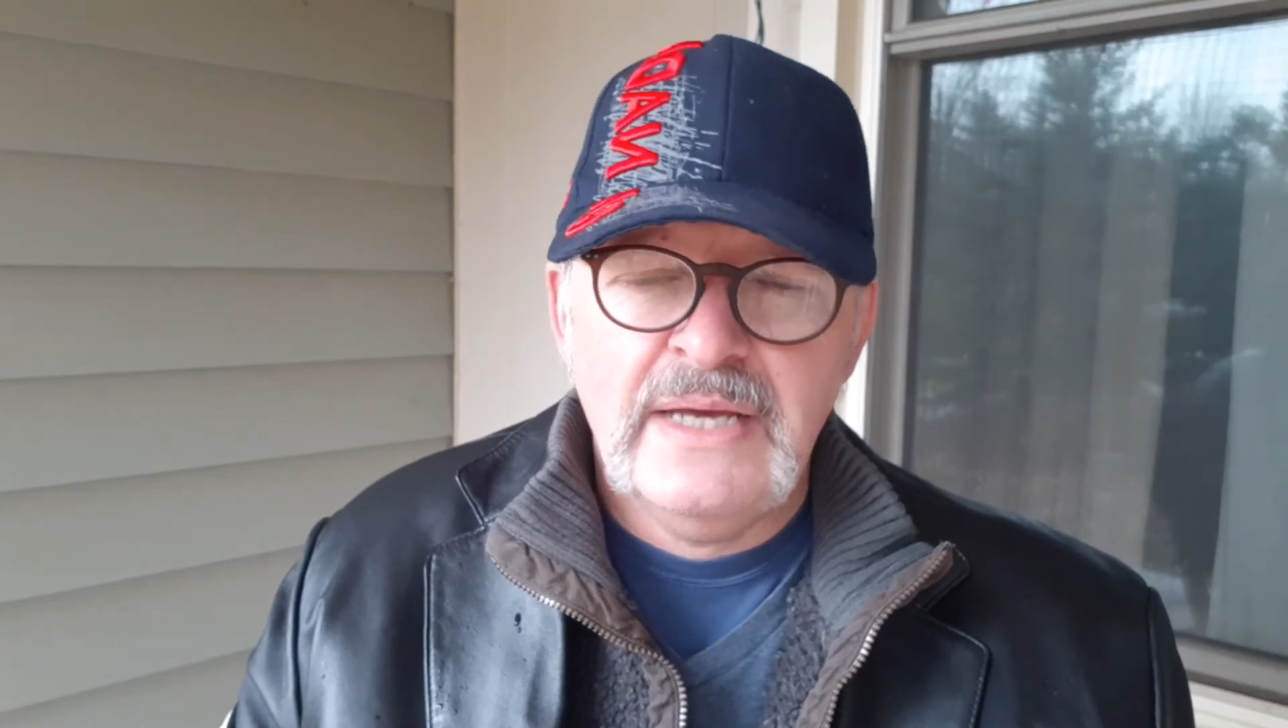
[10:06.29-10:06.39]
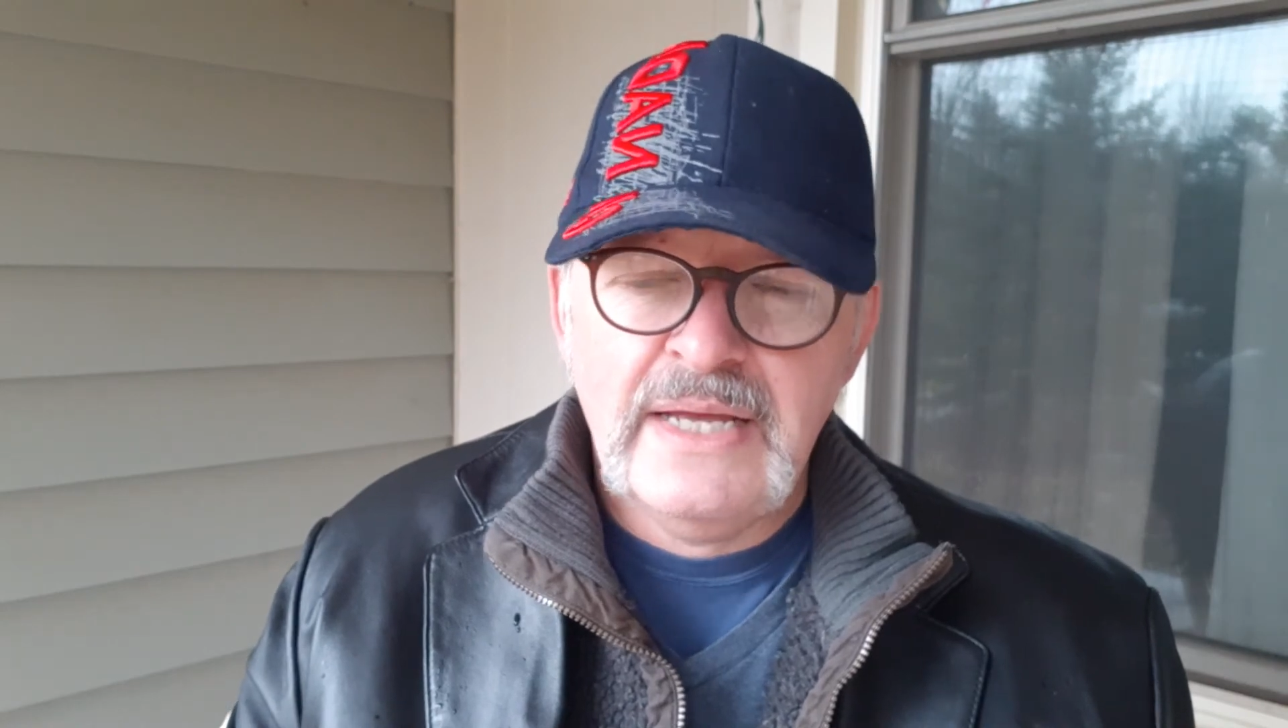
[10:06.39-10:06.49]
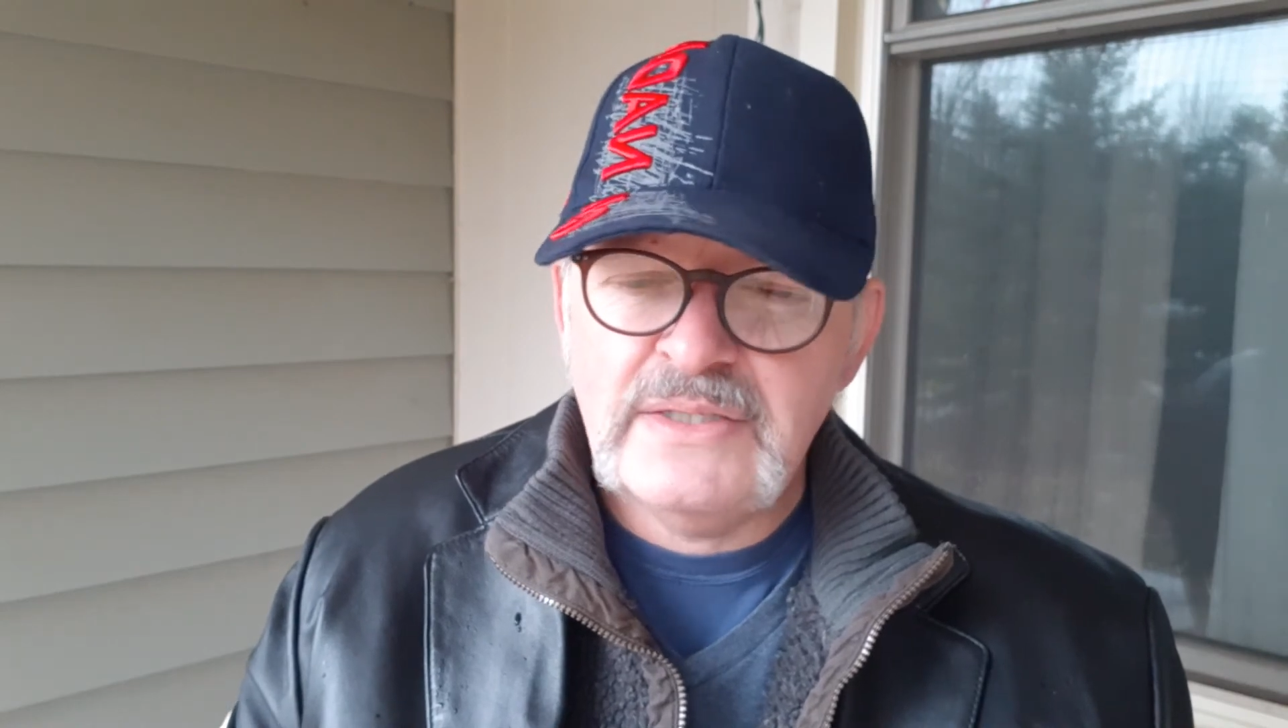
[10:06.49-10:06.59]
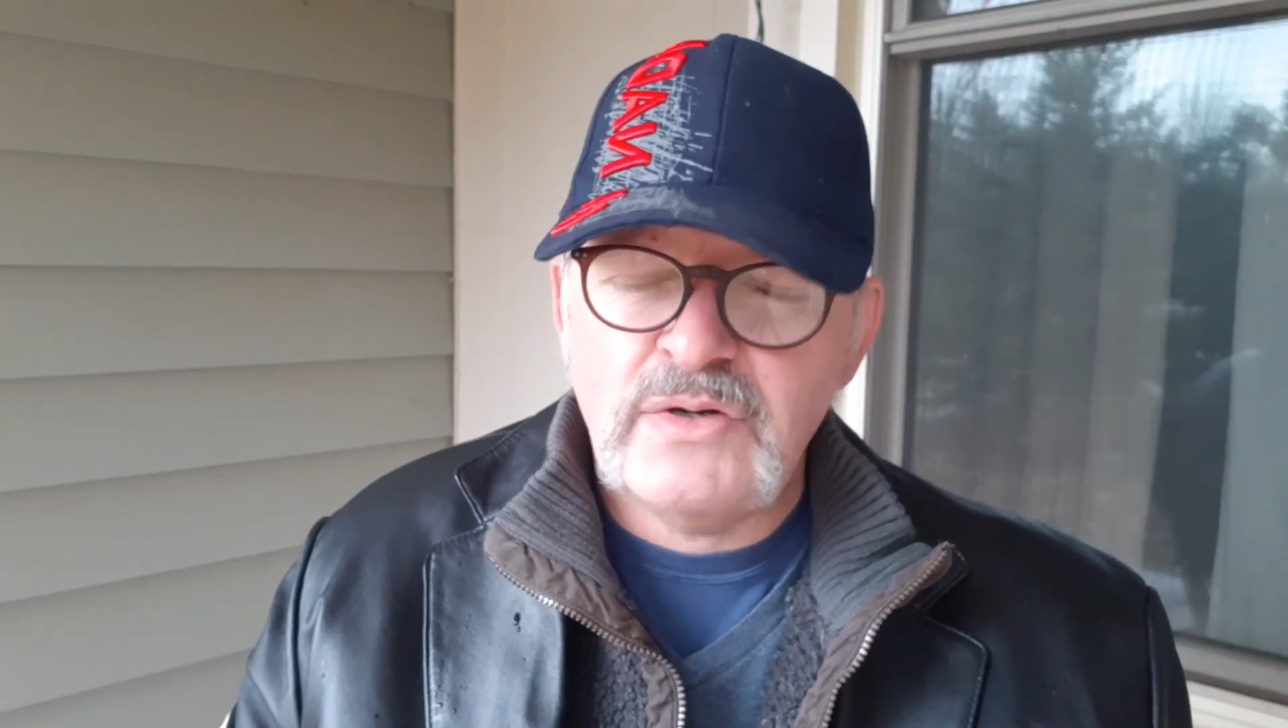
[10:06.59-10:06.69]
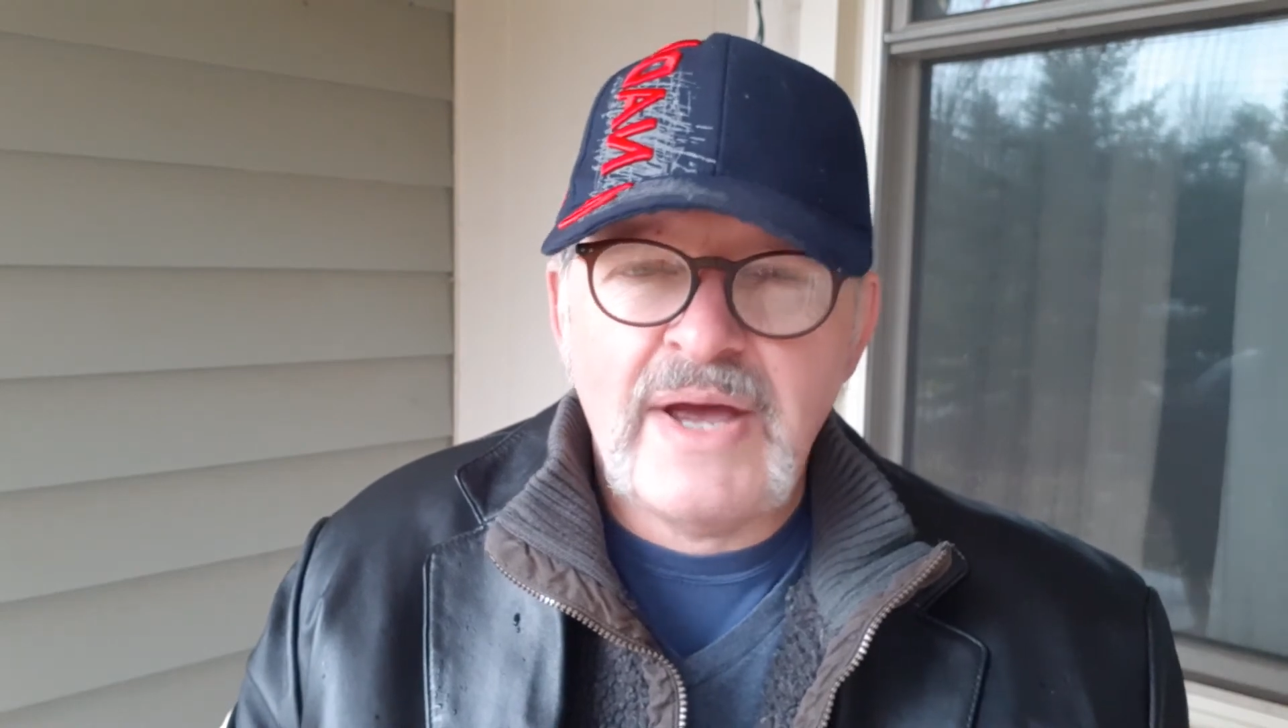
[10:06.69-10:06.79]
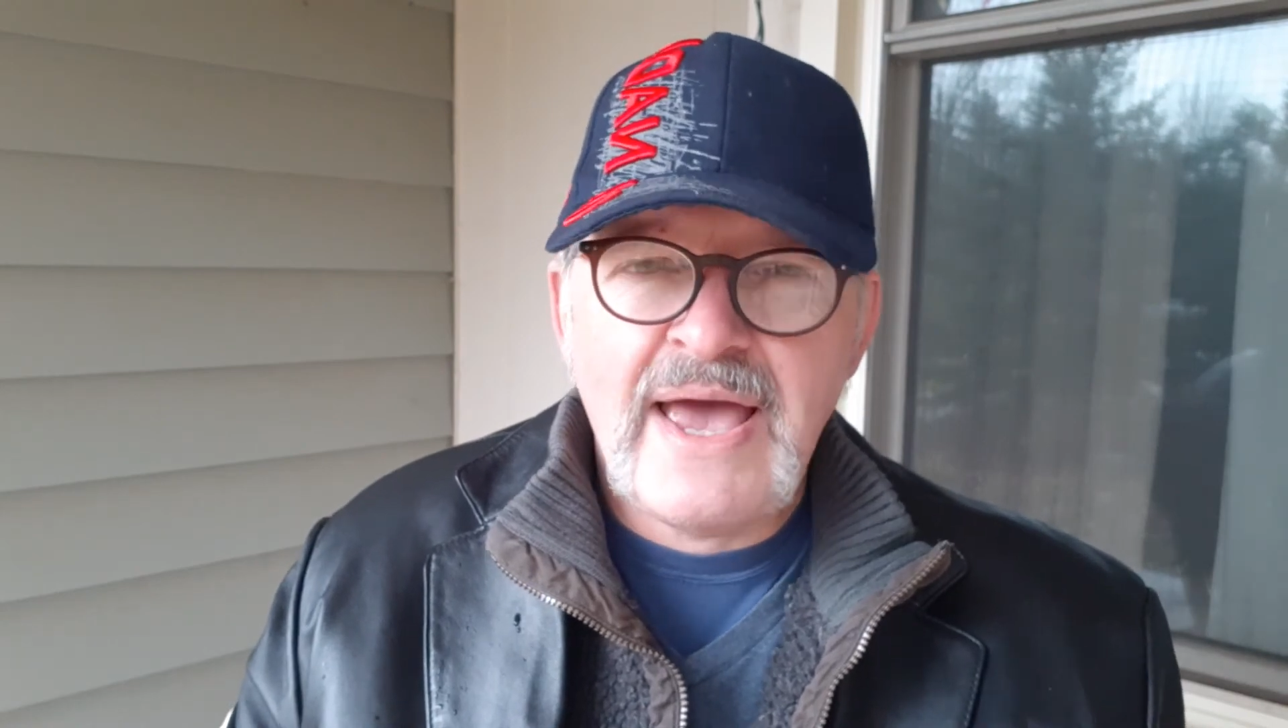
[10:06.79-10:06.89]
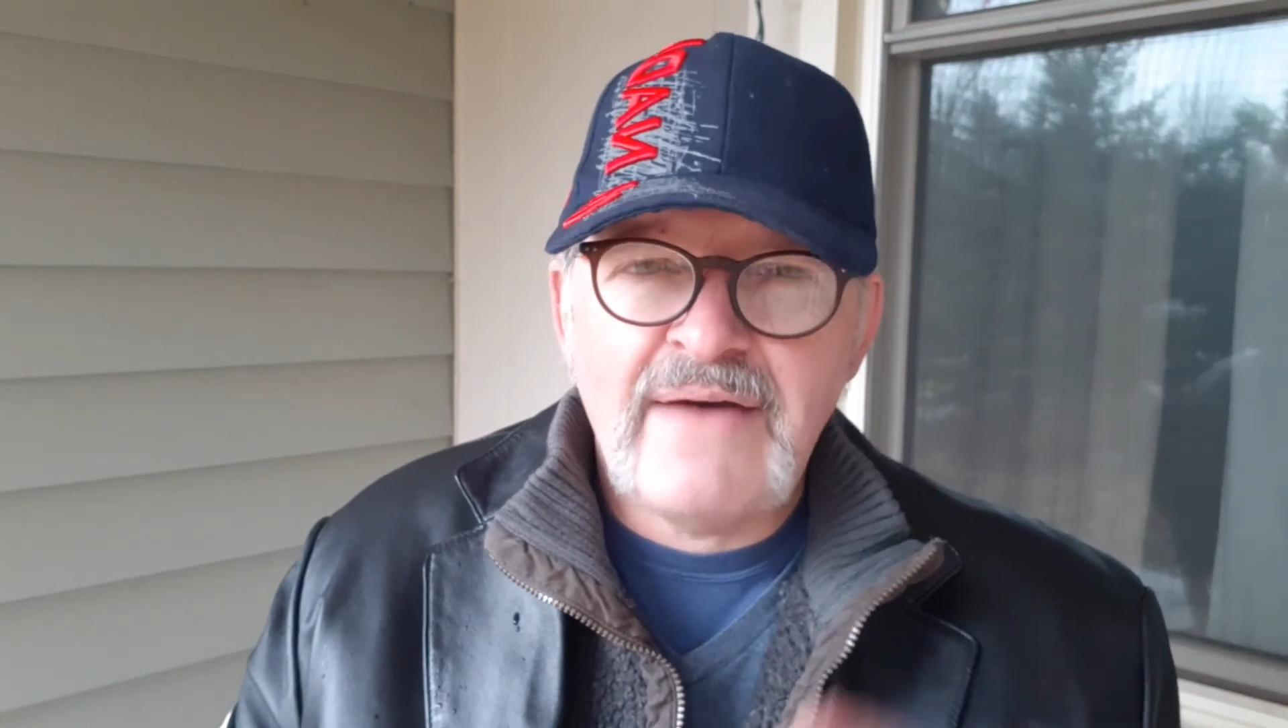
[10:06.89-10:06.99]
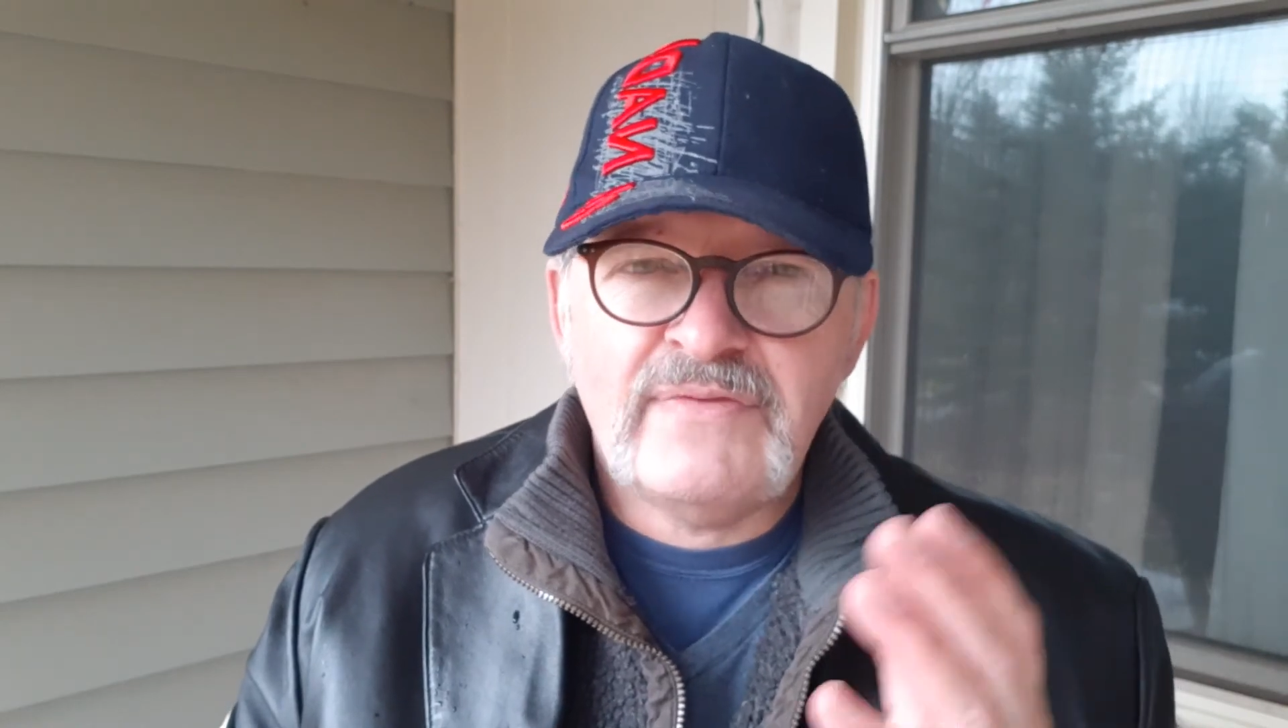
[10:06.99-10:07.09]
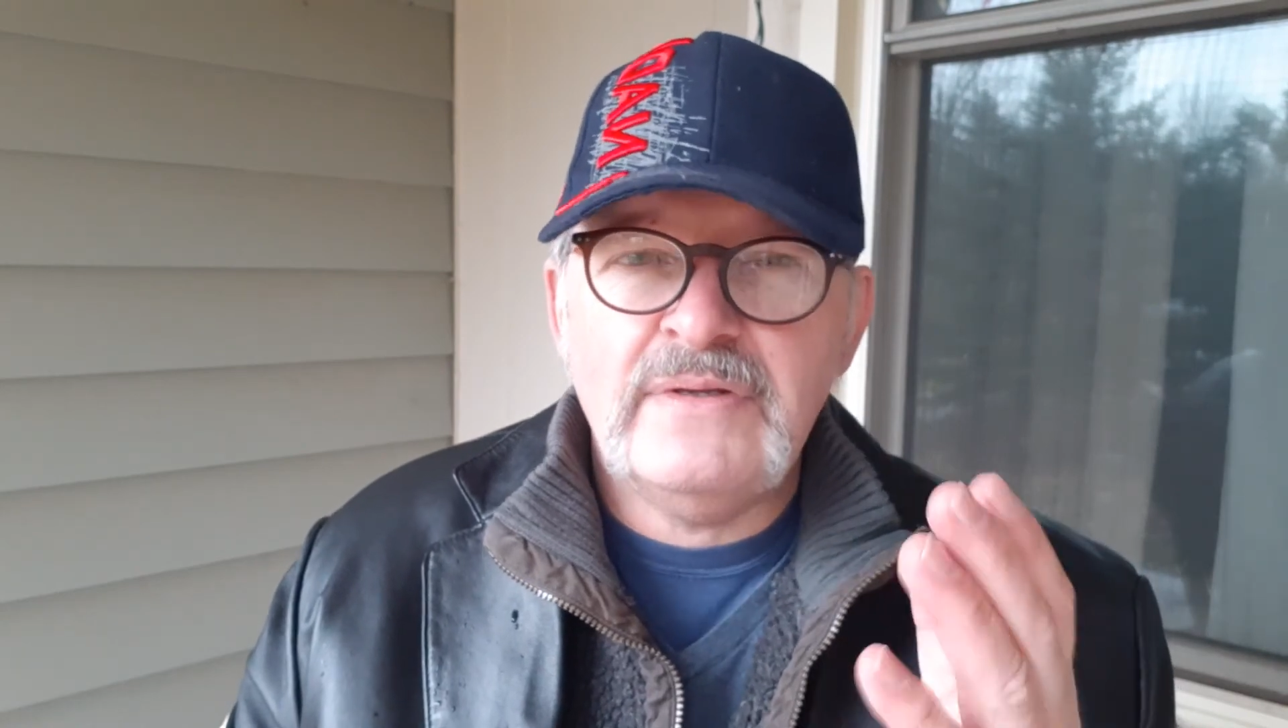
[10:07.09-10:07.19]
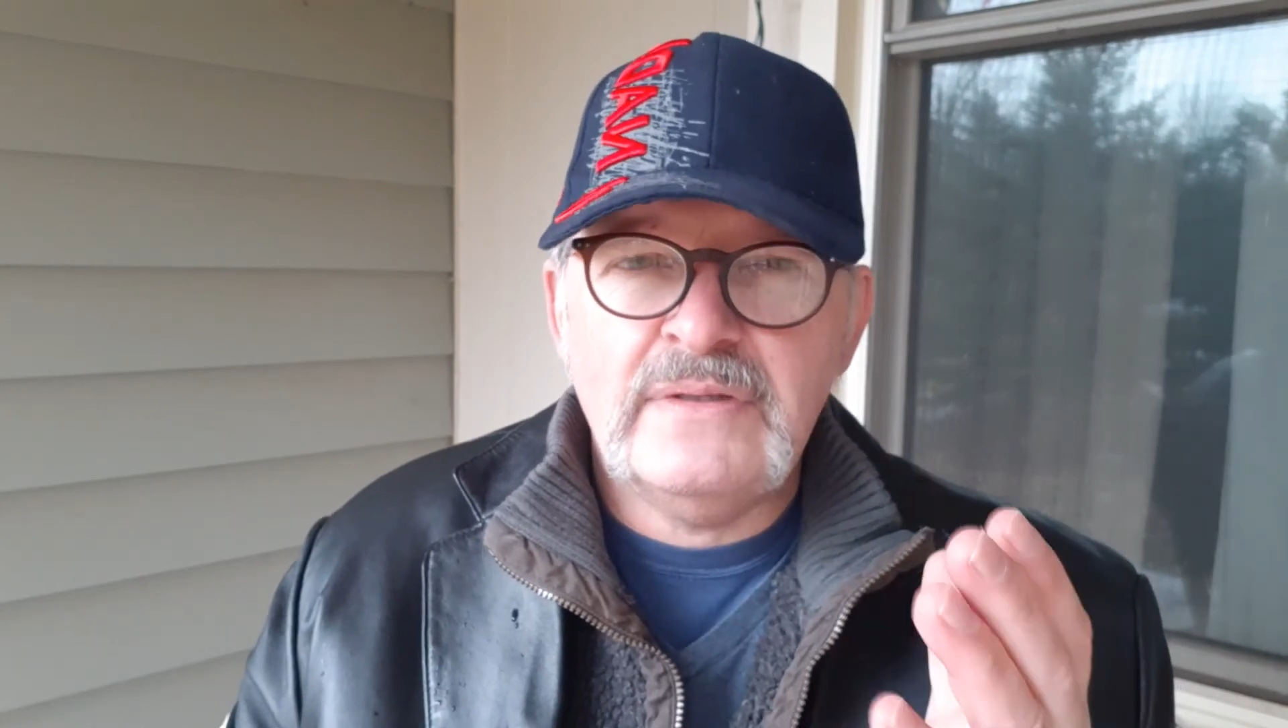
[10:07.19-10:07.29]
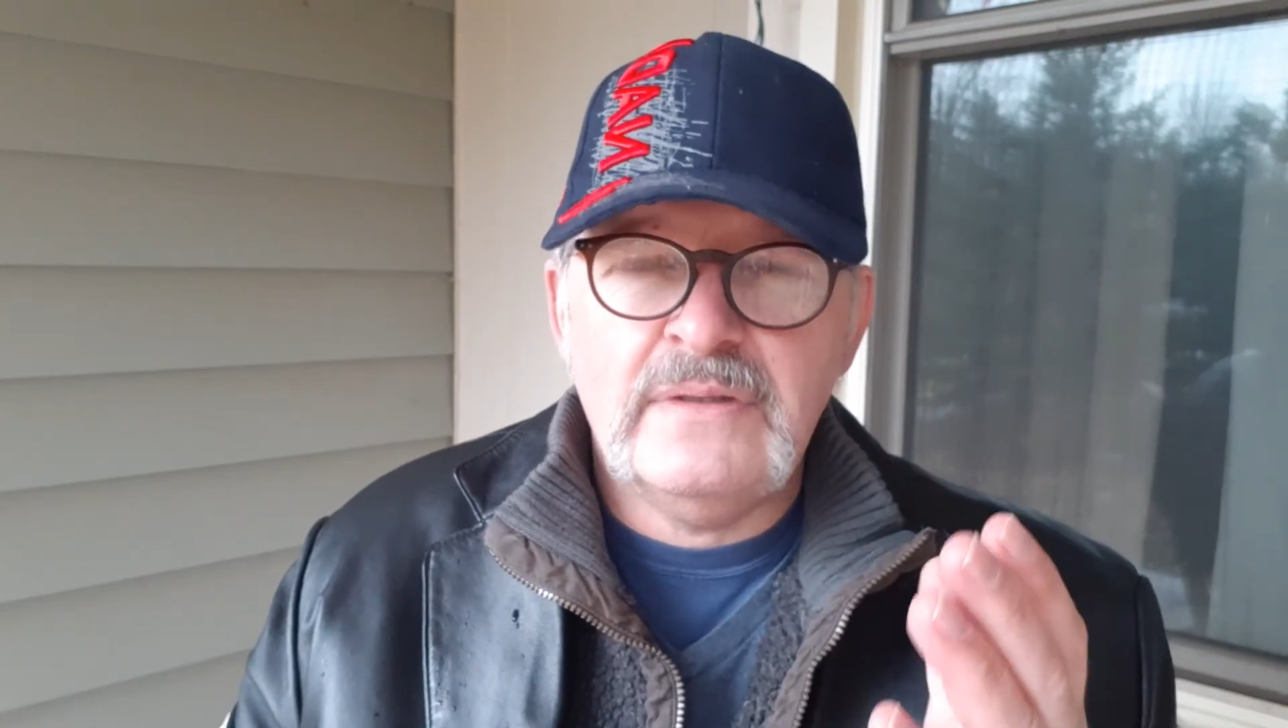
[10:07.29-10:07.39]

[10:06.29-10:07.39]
And so I have to